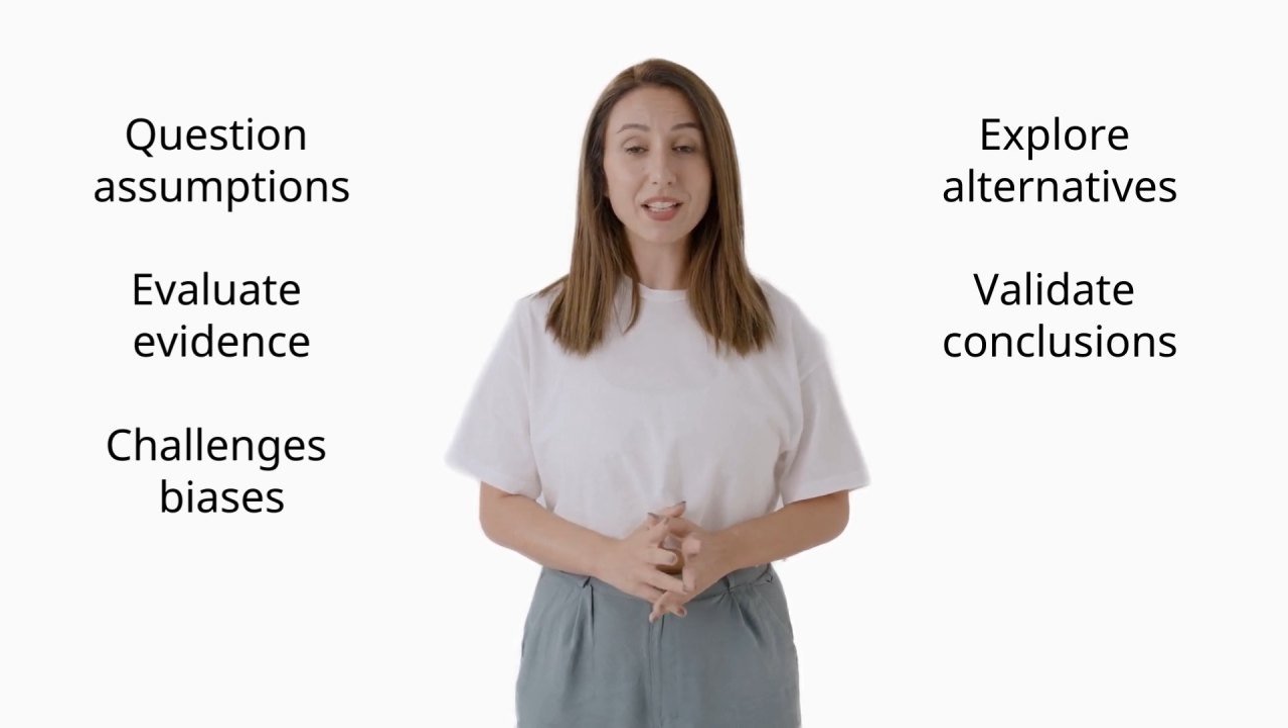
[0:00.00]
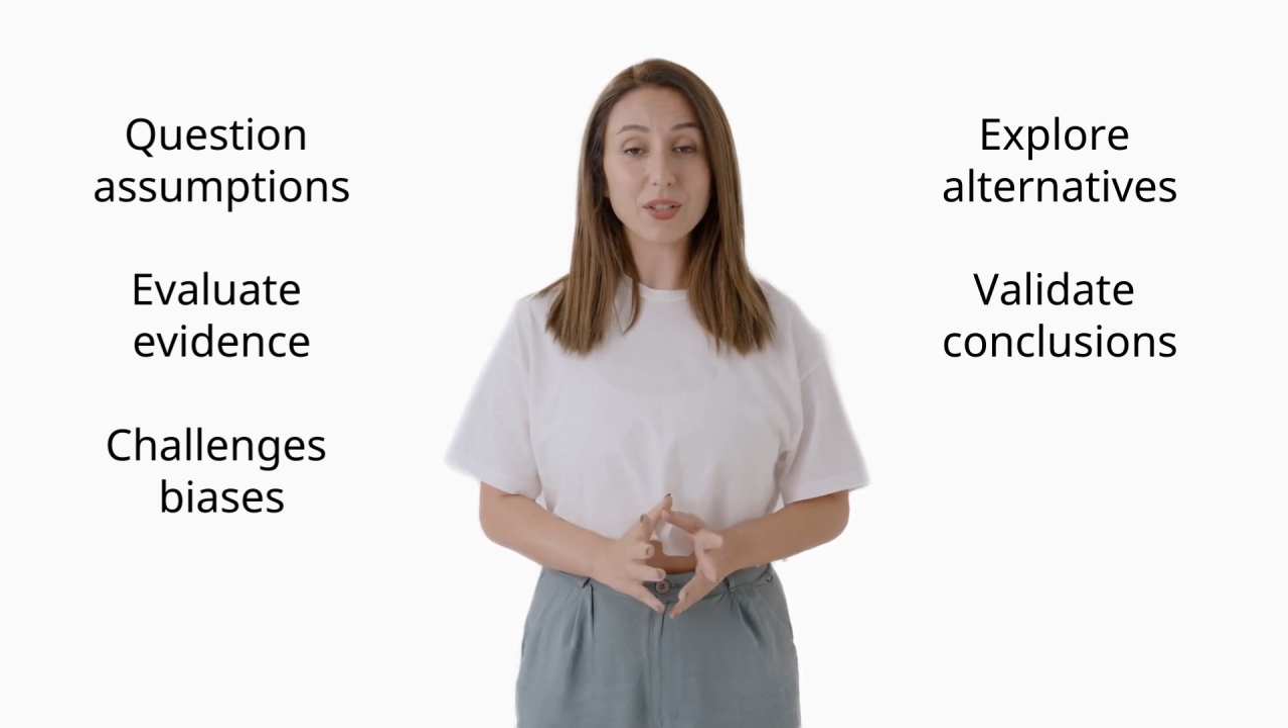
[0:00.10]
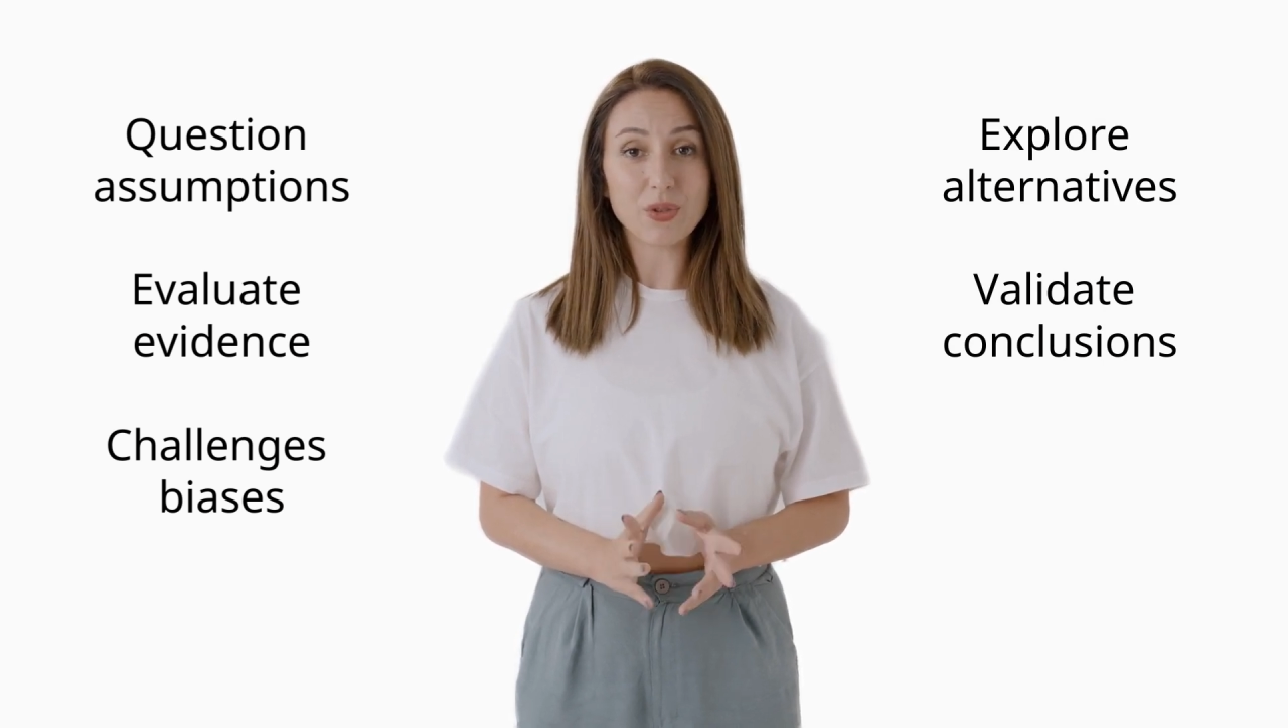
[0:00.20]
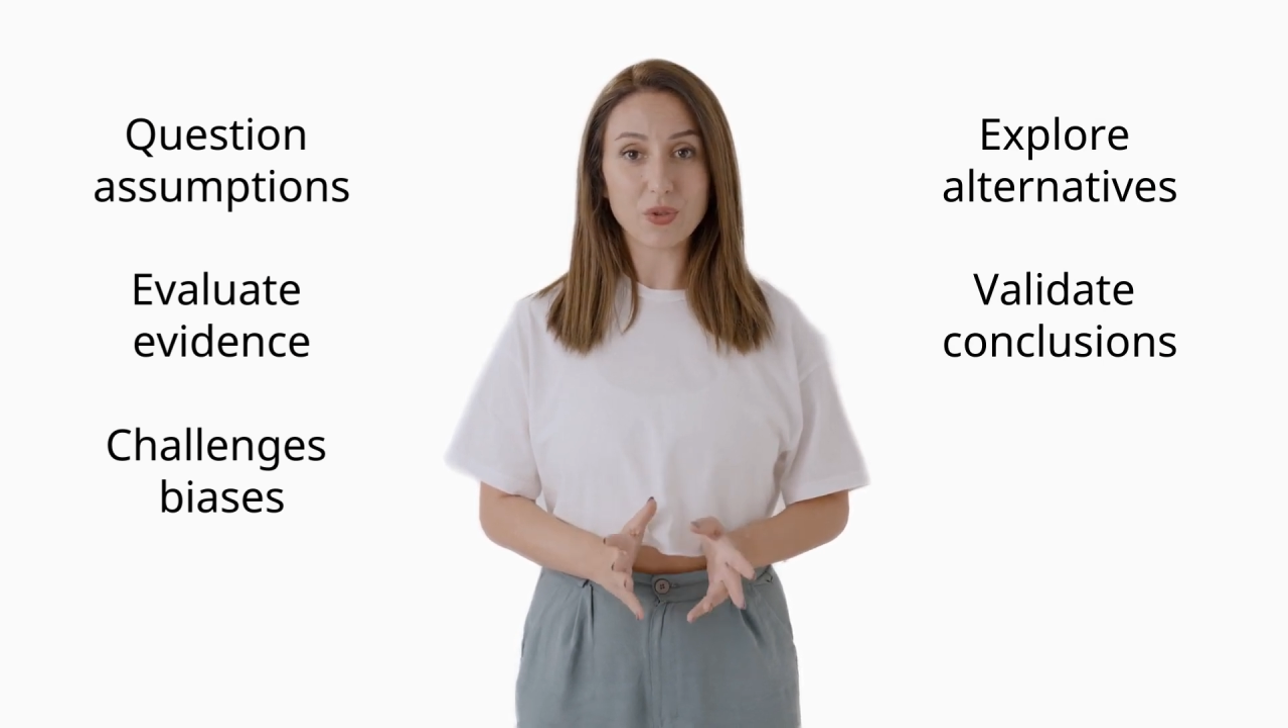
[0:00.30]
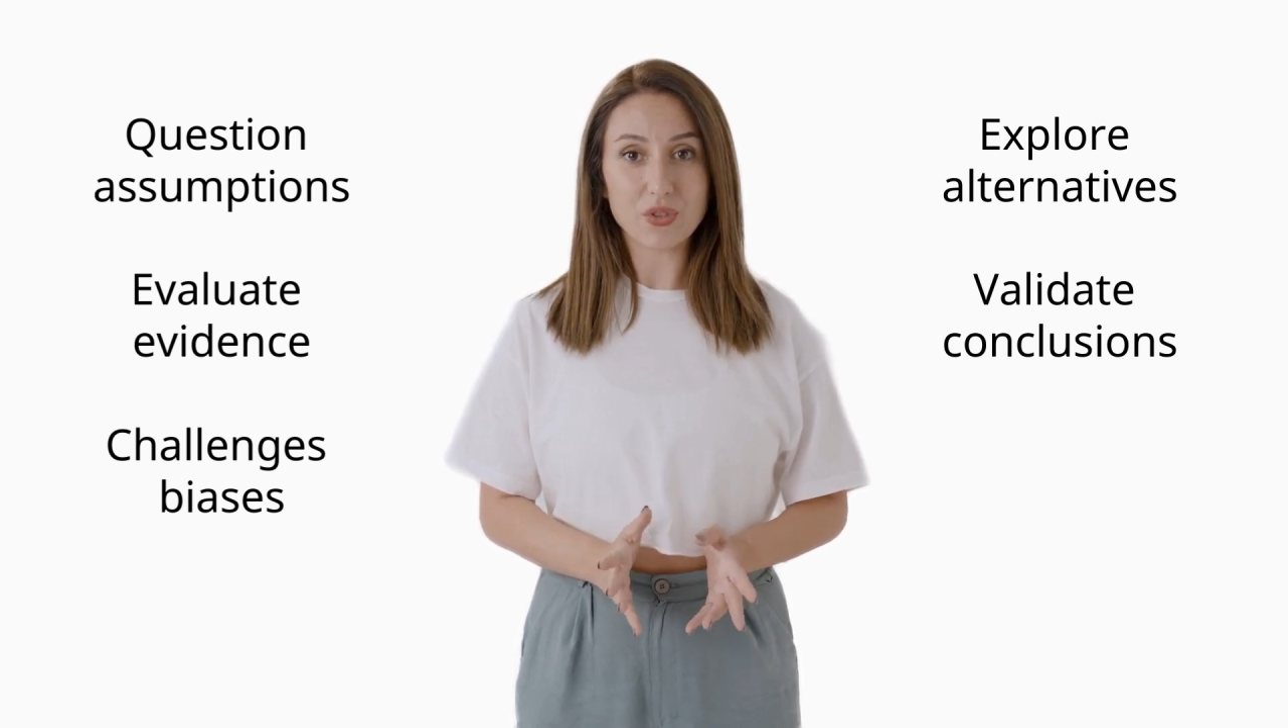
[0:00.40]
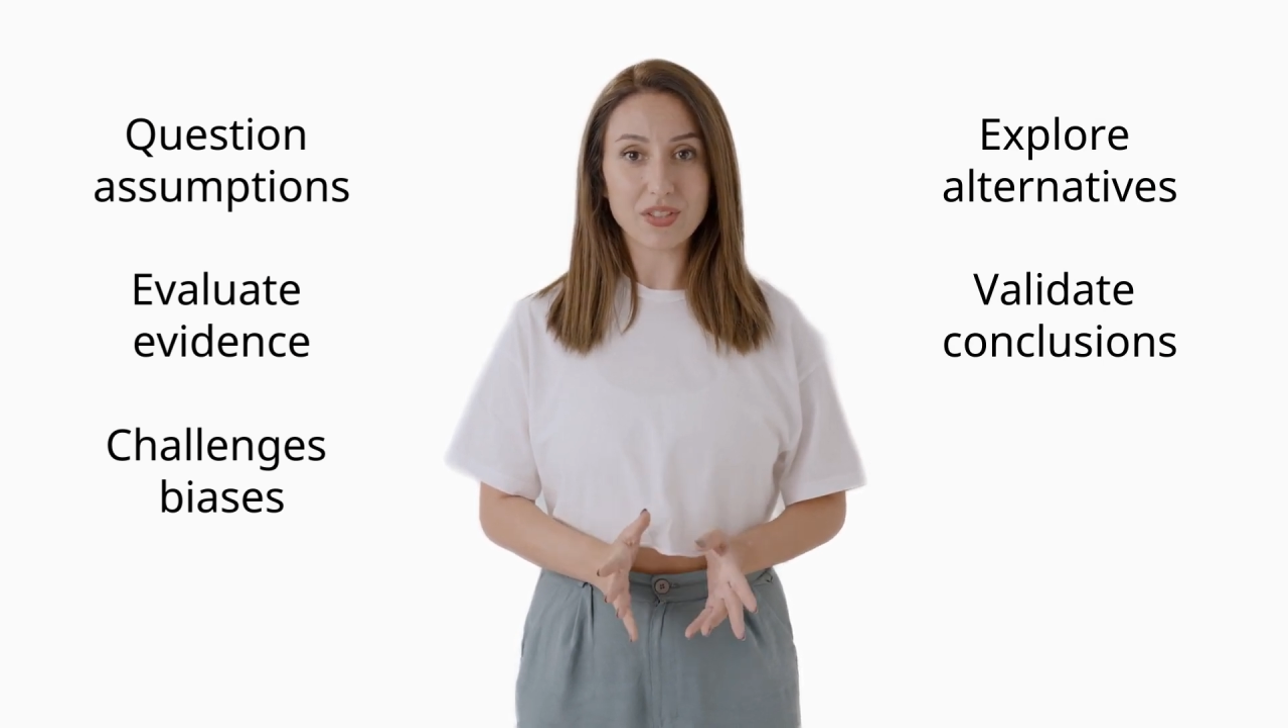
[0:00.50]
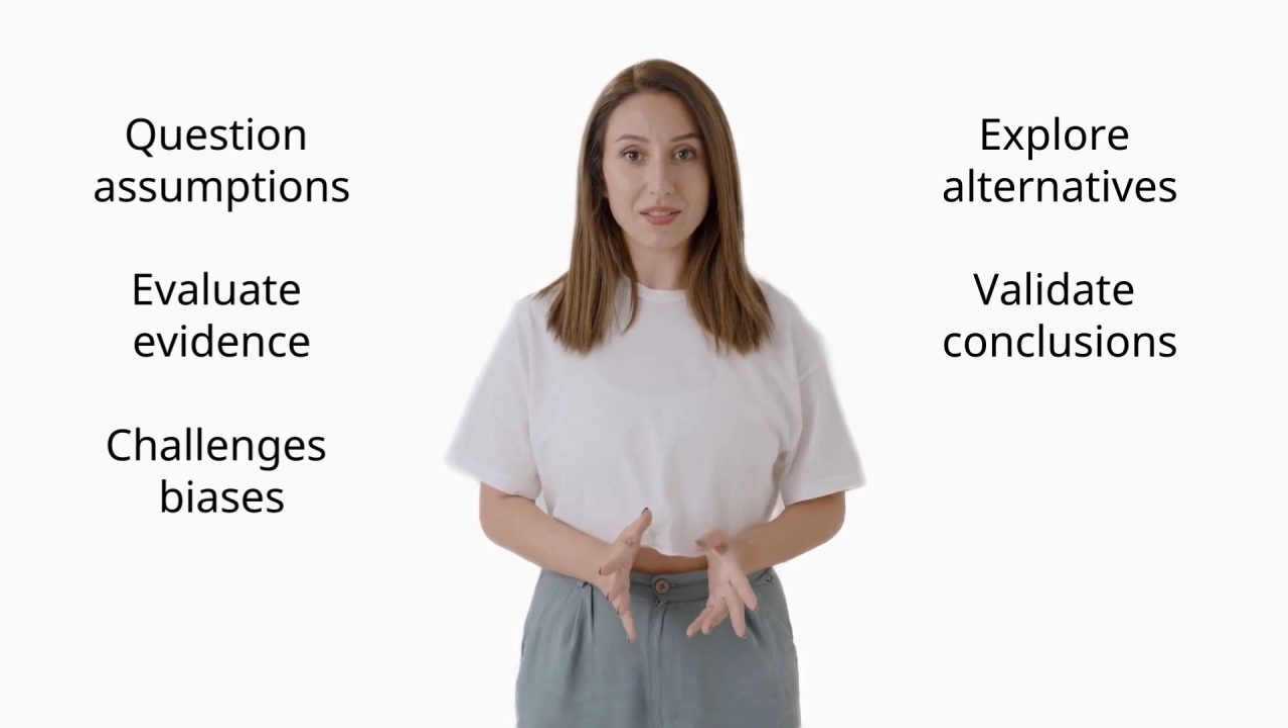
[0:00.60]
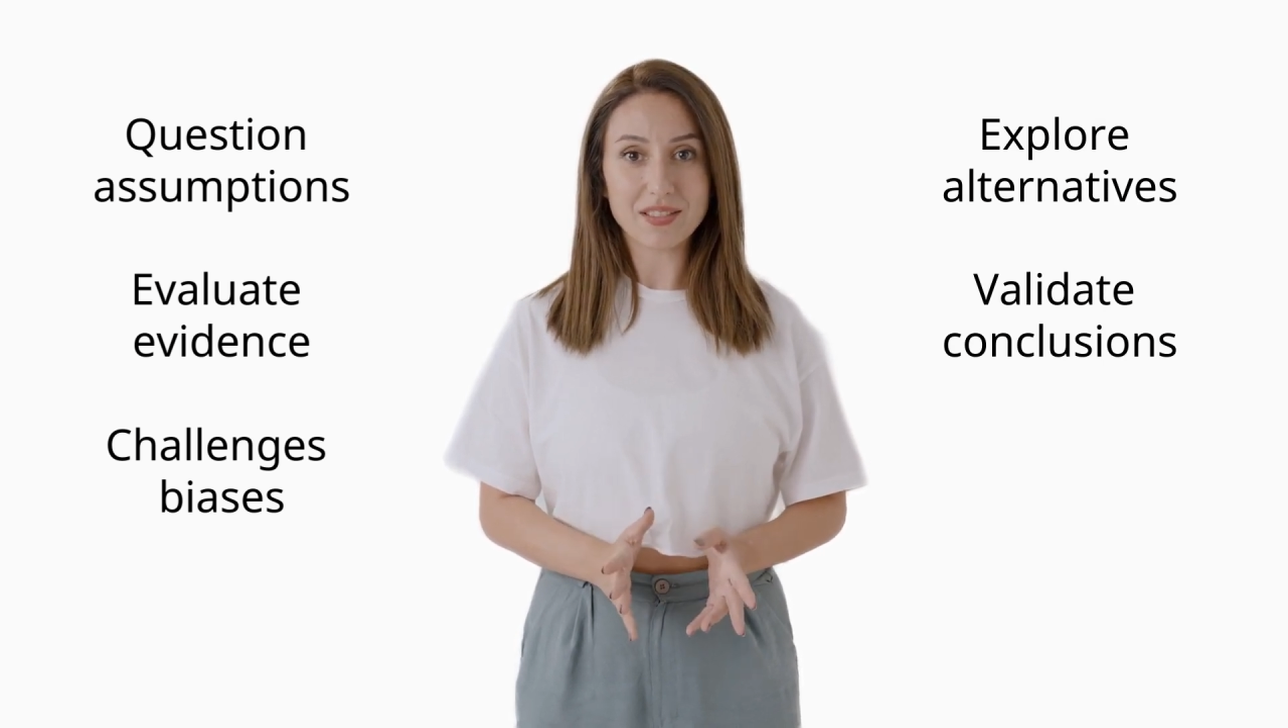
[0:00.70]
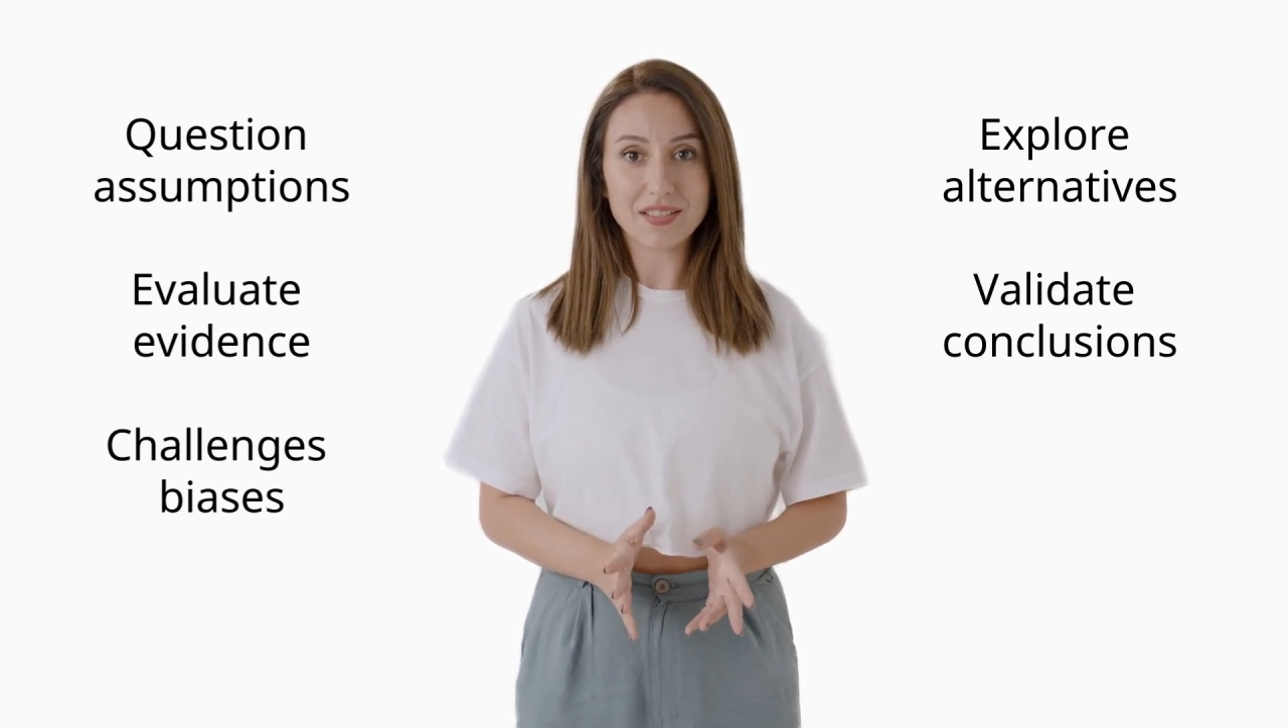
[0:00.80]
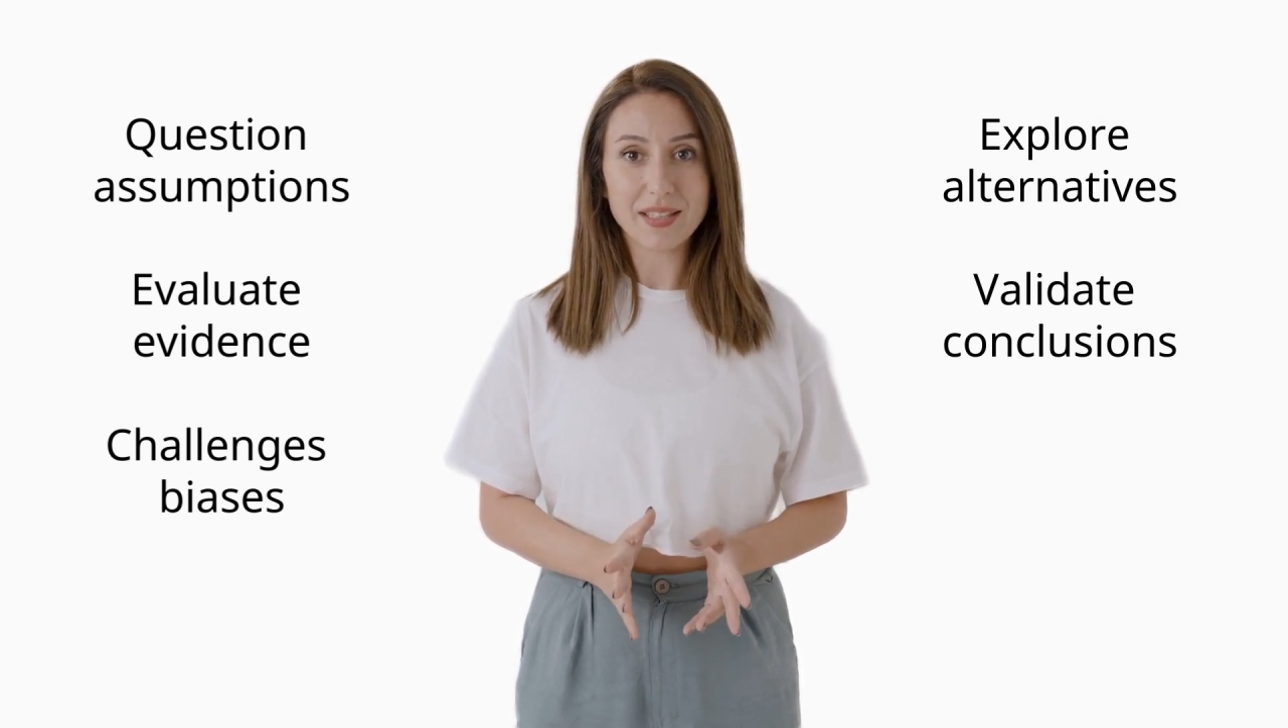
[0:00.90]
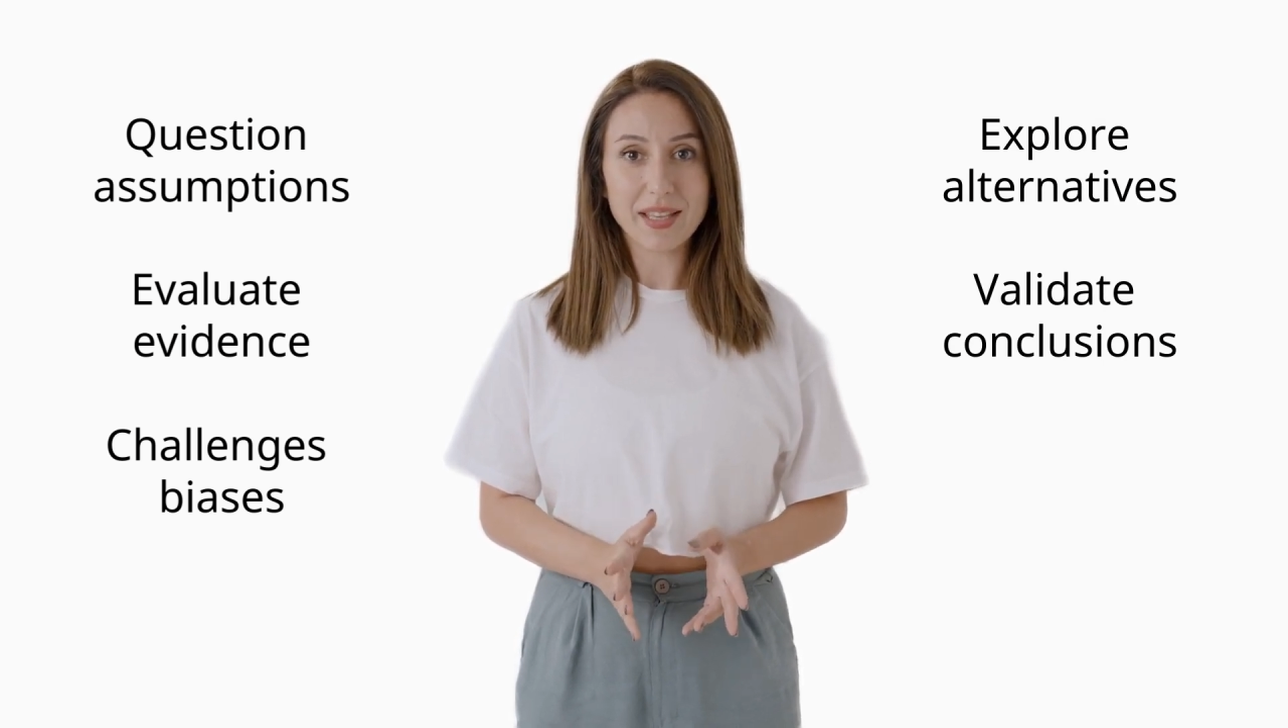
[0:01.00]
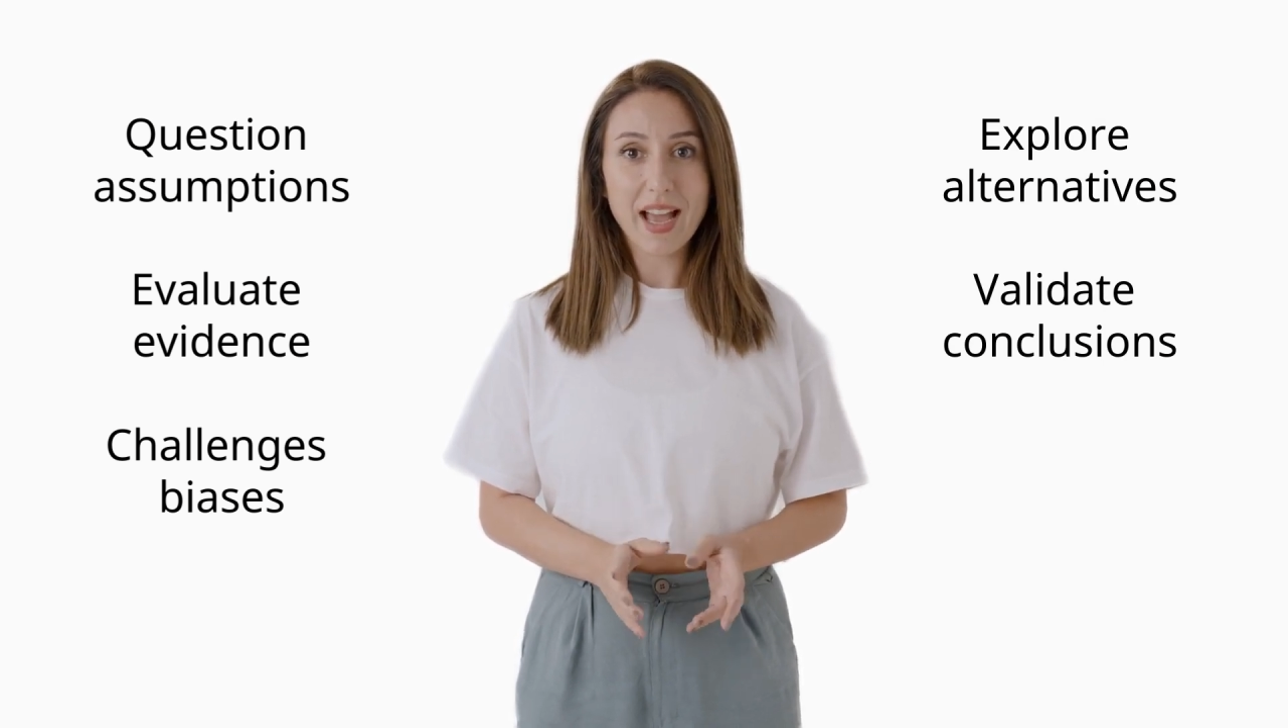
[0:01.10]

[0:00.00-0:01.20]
conclusions.